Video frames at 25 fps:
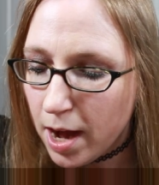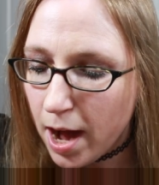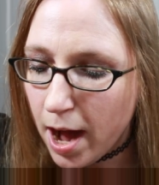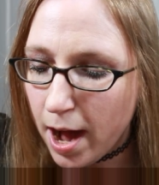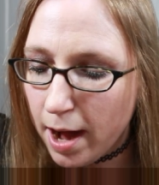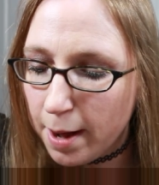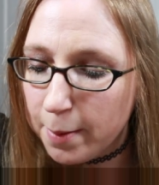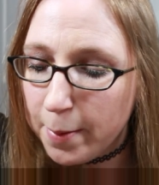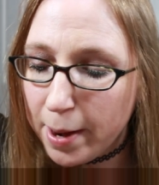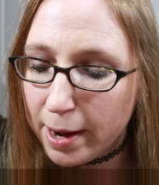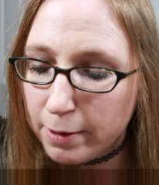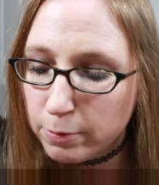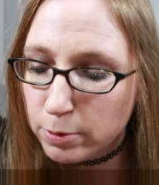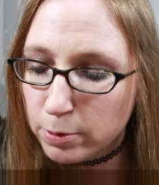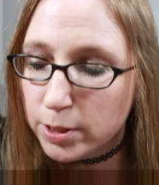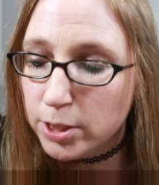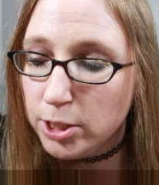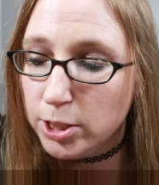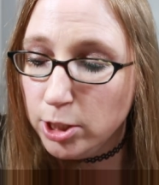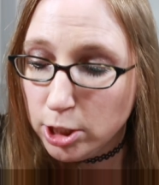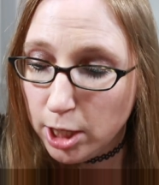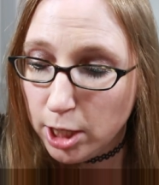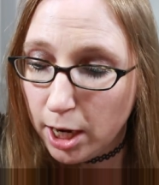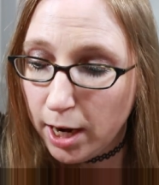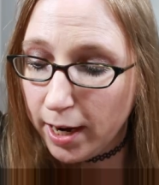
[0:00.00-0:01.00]
Um, I
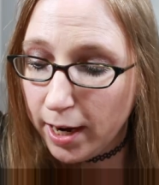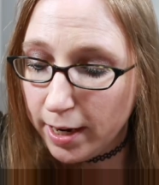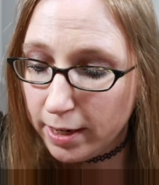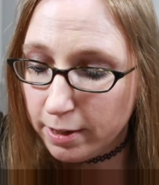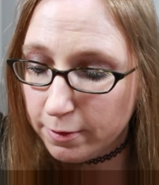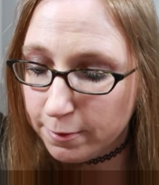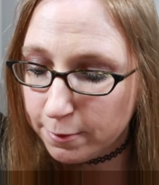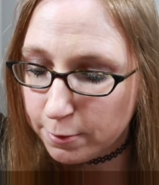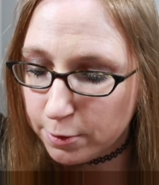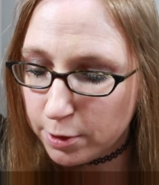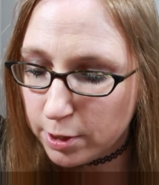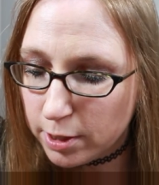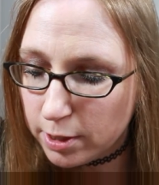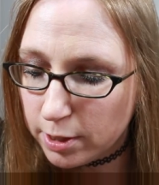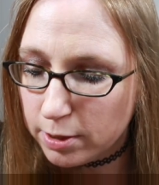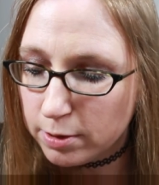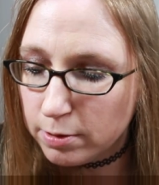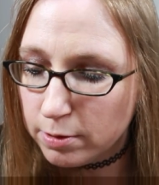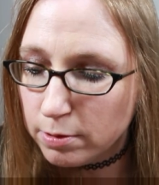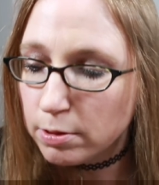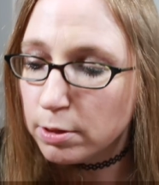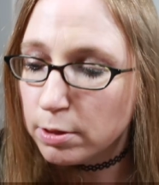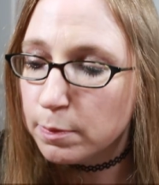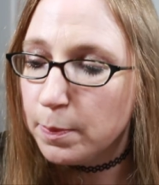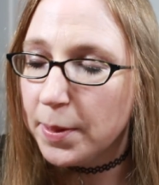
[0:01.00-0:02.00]
would die for
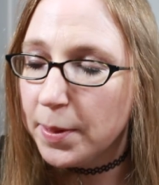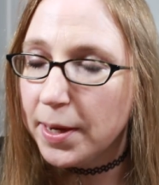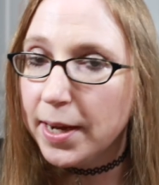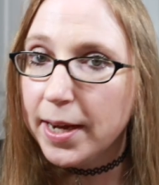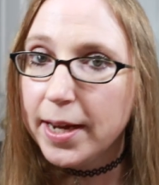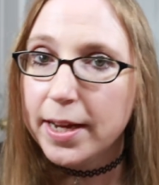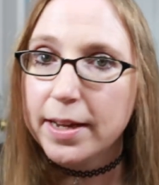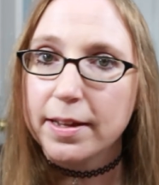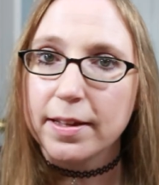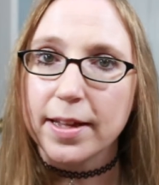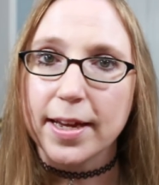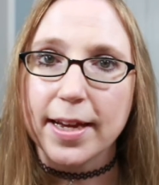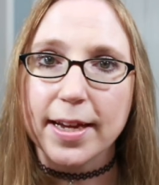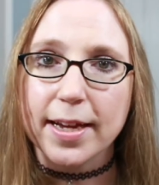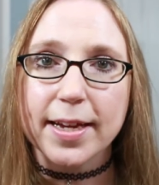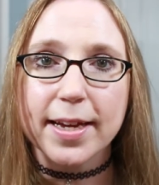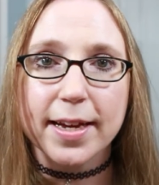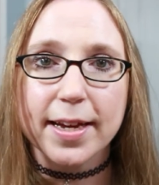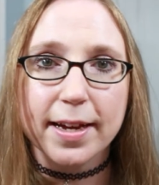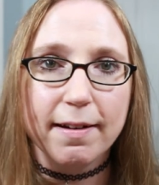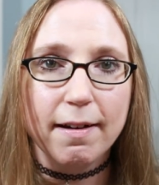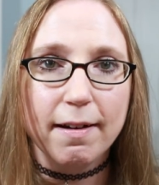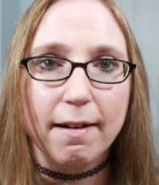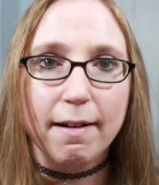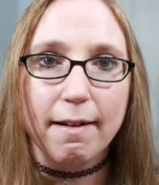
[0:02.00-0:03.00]
those, but
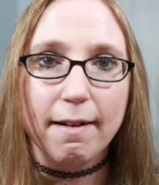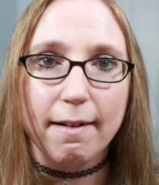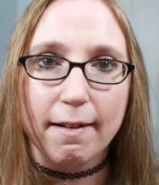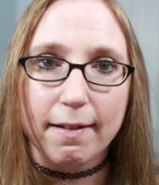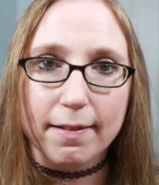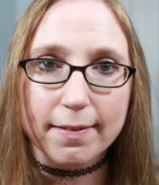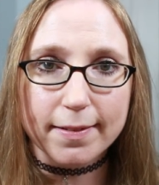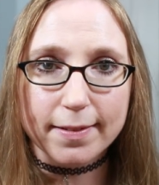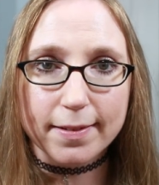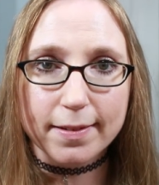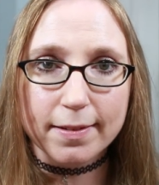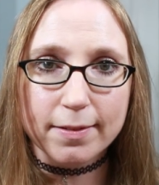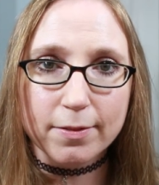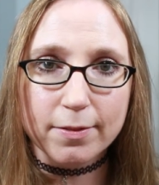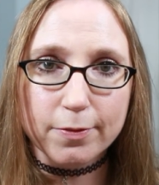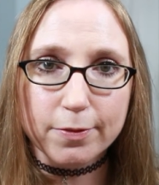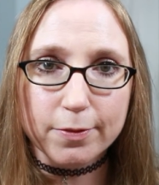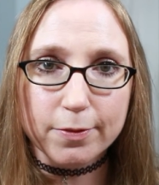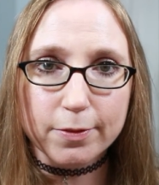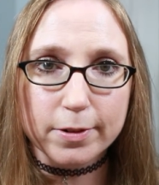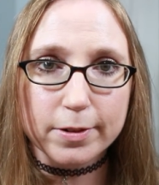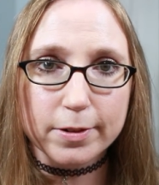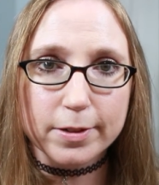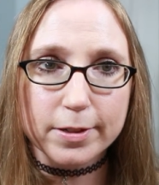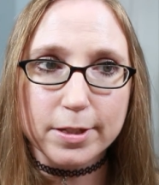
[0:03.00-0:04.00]
like, I can't
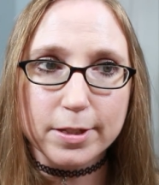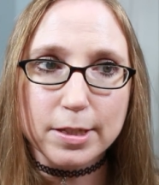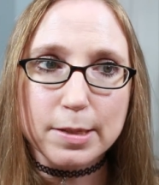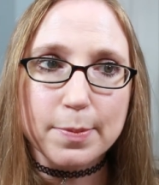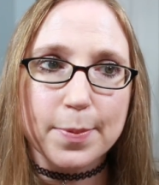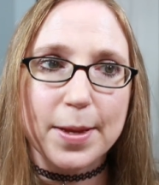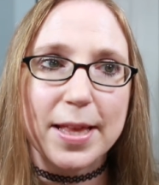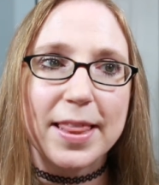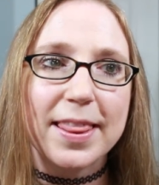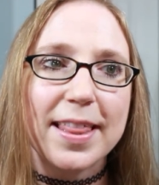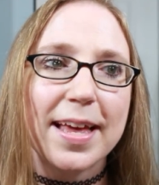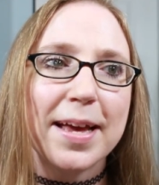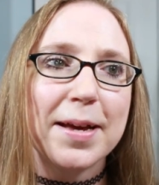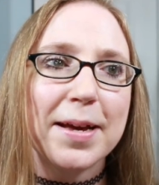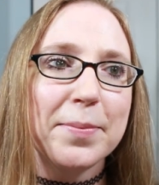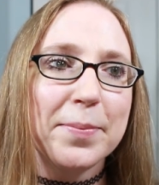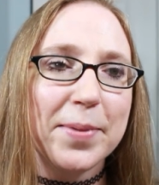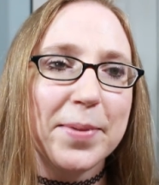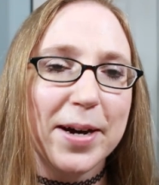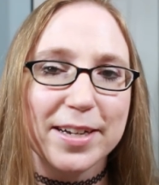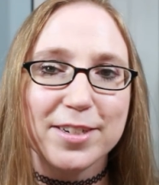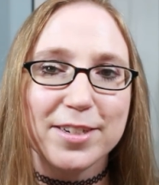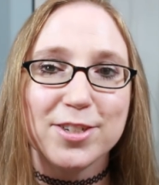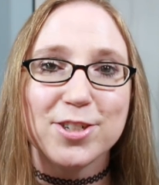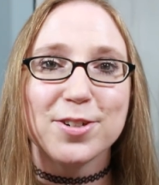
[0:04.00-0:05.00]
afford to spend that
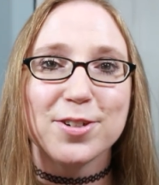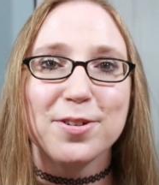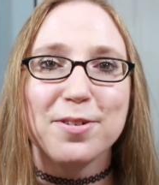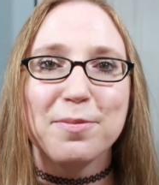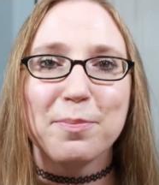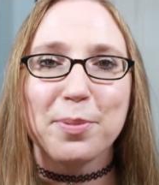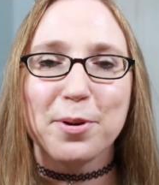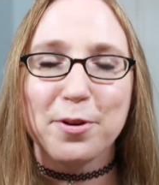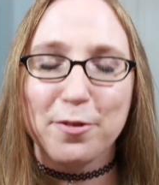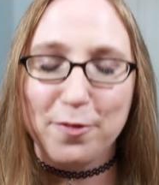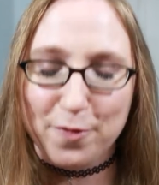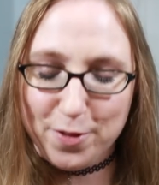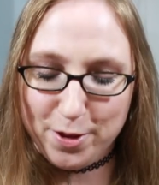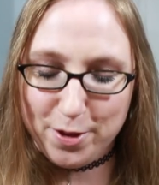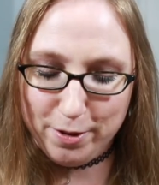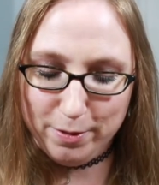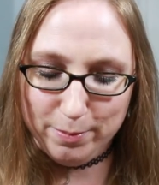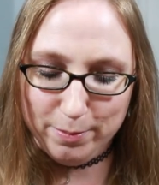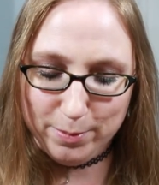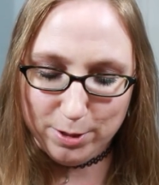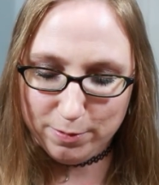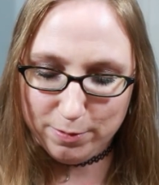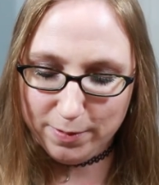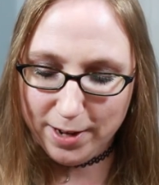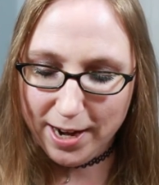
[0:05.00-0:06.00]
much on
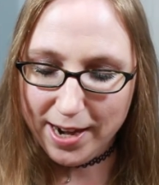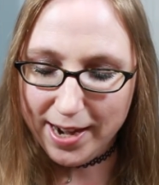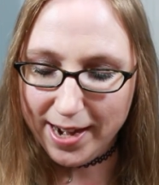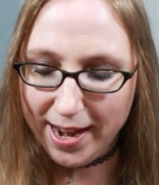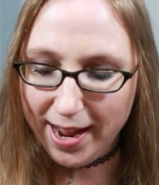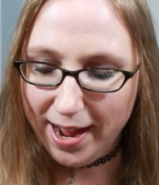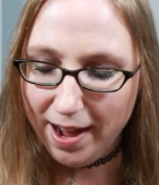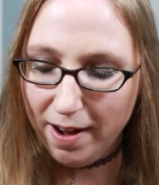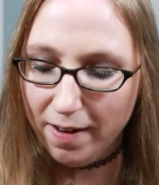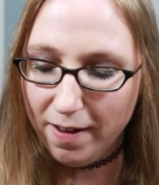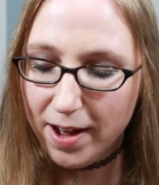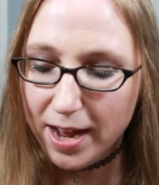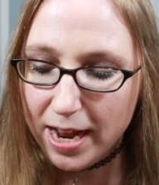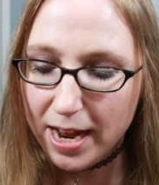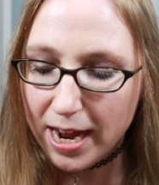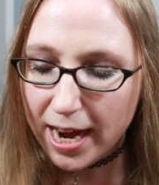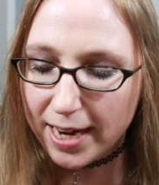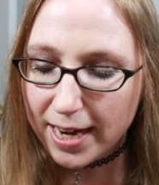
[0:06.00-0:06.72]
perfumes right now.